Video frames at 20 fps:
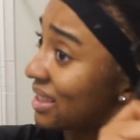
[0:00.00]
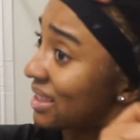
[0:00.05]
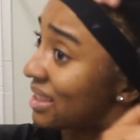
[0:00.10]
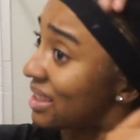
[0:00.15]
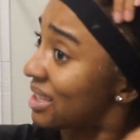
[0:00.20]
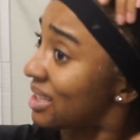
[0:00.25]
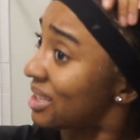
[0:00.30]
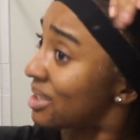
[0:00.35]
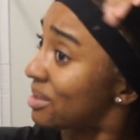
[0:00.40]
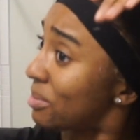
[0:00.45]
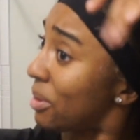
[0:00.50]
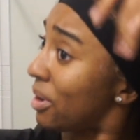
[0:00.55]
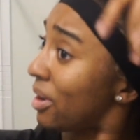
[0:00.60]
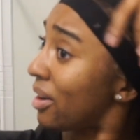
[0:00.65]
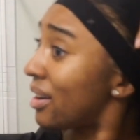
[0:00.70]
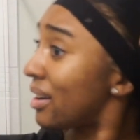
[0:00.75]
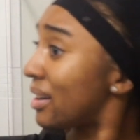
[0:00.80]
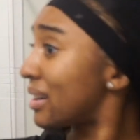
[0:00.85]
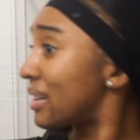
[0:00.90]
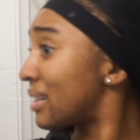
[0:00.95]
this
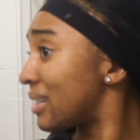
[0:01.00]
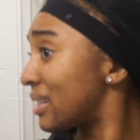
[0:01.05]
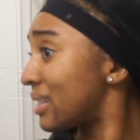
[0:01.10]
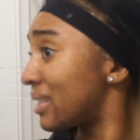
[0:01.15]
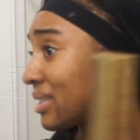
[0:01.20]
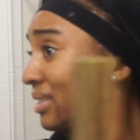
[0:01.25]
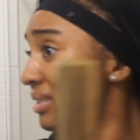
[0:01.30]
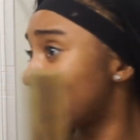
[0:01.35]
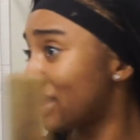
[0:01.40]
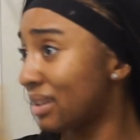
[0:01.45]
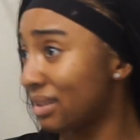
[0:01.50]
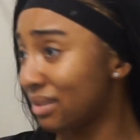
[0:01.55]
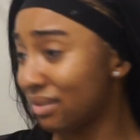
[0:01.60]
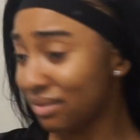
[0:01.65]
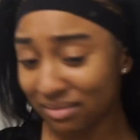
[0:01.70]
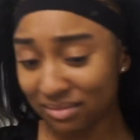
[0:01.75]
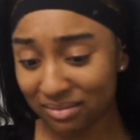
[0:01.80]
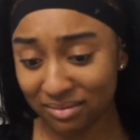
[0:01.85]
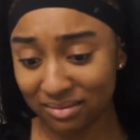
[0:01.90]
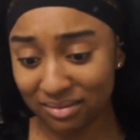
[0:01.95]
part, you know?
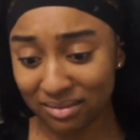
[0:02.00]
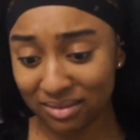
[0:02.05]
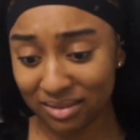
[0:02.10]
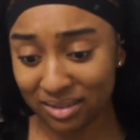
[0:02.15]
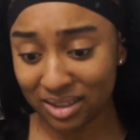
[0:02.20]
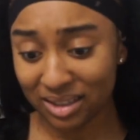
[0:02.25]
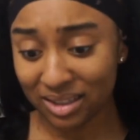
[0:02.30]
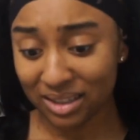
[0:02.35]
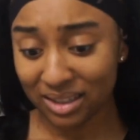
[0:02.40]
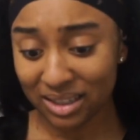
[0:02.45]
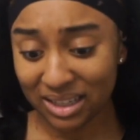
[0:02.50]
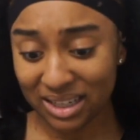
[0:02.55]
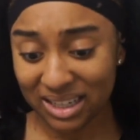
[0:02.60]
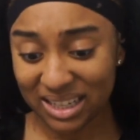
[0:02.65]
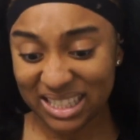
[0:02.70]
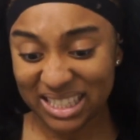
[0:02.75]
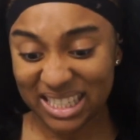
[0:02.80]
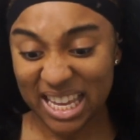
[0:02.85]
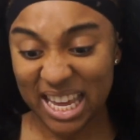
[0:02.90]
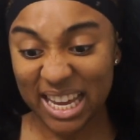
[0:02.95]

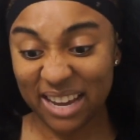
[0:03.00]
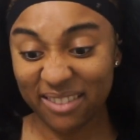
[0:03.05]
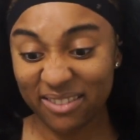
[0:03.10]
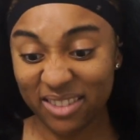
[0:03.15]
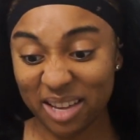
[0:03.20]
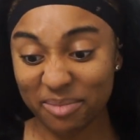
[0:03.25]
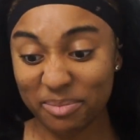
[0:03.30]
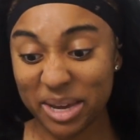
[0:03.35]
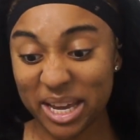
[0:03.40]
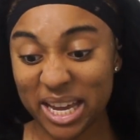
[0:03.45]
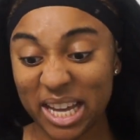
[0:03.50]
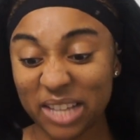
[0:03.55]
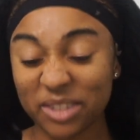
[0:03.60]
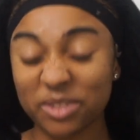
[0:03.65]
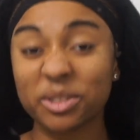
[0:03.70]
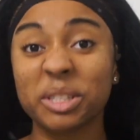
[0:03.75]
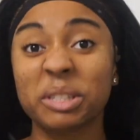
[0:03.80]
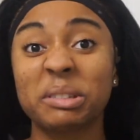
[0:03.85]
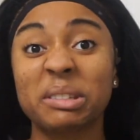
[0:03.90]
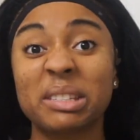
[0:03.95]
Dang, I feel like my hands are
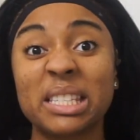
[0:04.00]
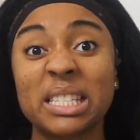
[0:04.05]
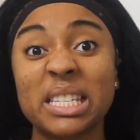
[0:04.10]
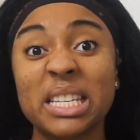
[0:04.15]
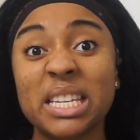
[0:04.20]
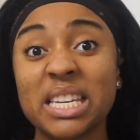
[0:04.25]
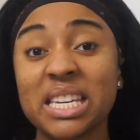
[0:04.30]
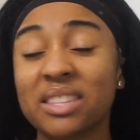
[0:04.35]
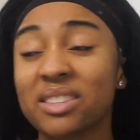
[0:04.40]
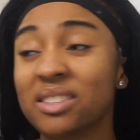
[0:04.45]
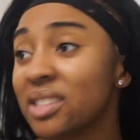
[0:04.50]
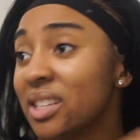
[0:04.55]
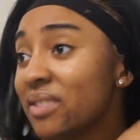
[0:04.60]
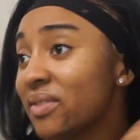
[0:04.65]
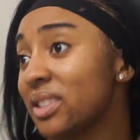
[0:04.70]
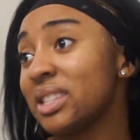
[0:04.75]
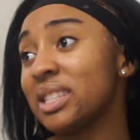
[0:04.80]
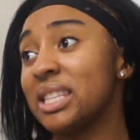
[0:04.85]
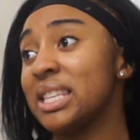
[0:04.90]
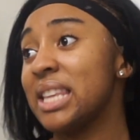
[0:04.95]
so sticky. This
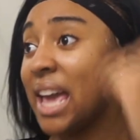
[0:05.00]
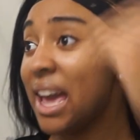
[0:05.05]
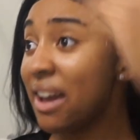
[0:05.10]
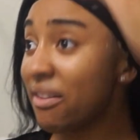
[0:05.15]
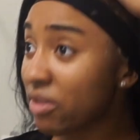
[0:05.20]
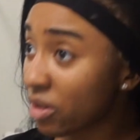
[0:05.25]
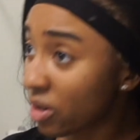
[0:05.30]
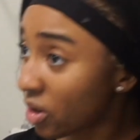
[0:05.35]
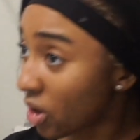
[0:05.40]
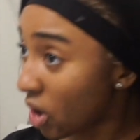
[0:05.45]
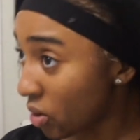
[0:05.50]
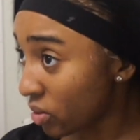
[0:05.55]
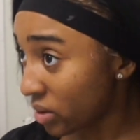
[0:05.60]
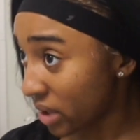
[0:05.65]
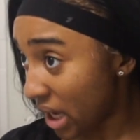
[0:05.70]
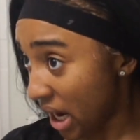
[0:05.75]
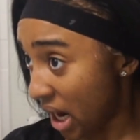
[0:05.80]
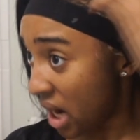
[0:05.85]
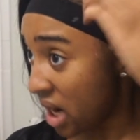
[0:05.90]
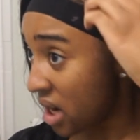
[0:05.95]
stuff never goes
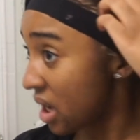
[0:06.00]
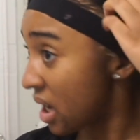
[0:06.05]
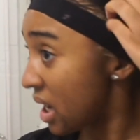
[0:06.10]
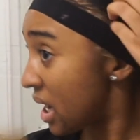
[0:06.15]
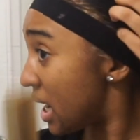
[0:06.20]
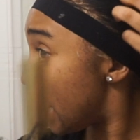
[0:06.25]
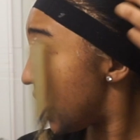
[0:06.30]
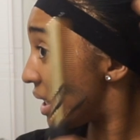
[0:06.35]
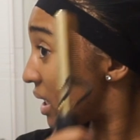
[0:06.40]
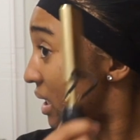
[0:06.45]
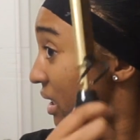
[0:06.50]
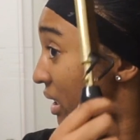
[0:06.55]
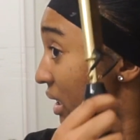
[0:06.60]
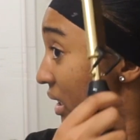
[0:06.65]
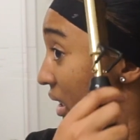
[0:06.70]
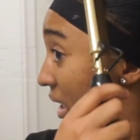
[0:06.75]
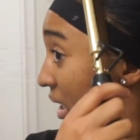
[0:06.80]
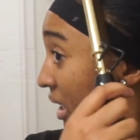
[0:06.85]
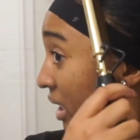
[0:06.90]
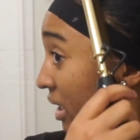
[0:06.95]
in. It doesn't
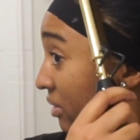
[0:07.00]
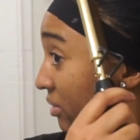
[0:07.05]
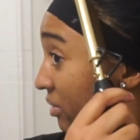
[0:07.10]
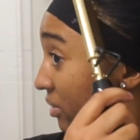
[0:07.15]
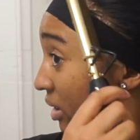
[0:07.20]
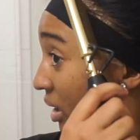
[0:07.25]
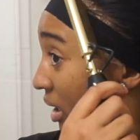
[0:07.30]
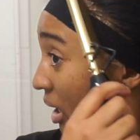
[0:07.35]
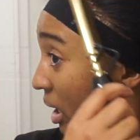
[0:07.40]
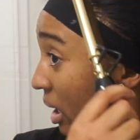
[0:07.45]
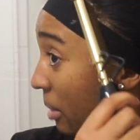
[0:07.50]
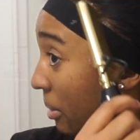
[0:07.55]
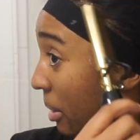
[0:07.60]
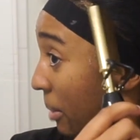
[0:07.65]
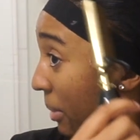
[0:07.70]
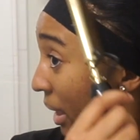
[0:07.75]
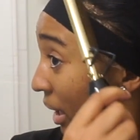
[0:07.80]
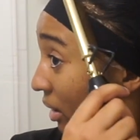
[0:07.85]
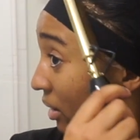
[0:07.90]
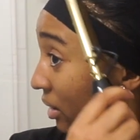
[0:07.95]
leave. I'm
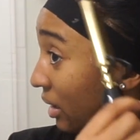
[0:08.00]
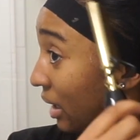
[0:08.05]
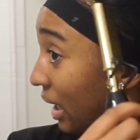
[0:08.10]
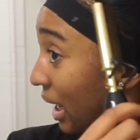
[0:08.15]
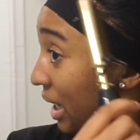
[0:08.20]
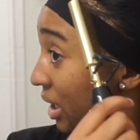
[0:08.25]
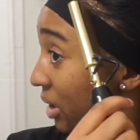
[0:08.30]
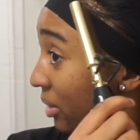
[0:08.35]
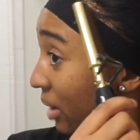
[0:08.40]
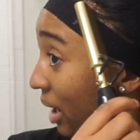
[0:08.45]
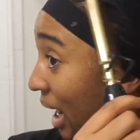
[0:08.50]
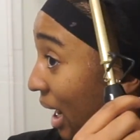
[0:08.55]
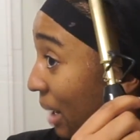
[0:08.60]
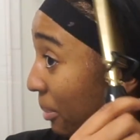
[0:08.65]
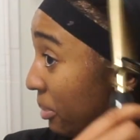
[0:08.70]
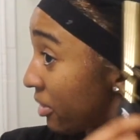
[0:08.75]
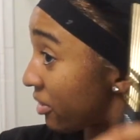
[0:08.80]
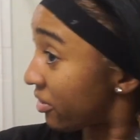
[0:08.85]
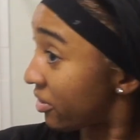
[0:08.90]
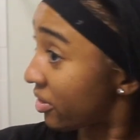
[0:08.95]
not gonna lie to you. I
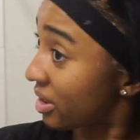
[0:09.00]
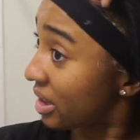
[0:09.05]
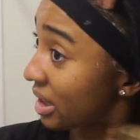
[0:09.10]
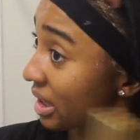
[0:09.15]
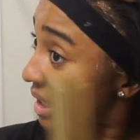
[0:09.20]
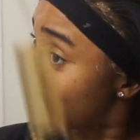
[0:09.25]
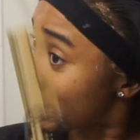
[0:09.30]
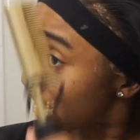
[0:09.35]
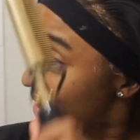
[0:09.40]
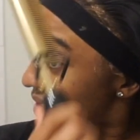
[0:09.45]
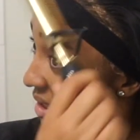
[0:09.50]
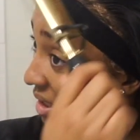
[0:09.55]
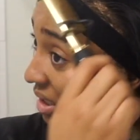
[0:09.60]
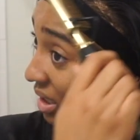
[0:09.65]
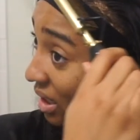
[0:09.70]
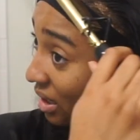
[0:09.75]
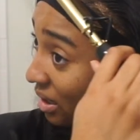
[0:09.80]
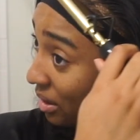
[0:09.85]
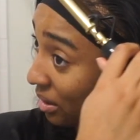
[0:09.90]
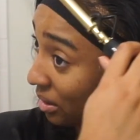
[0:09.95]
prefer this
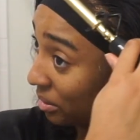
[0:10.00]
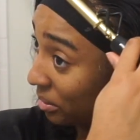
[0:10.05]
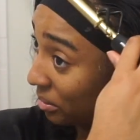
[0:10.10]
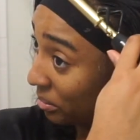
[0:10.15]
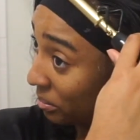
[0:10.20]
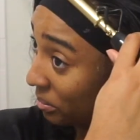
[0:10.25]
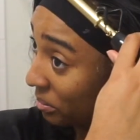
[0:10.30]
to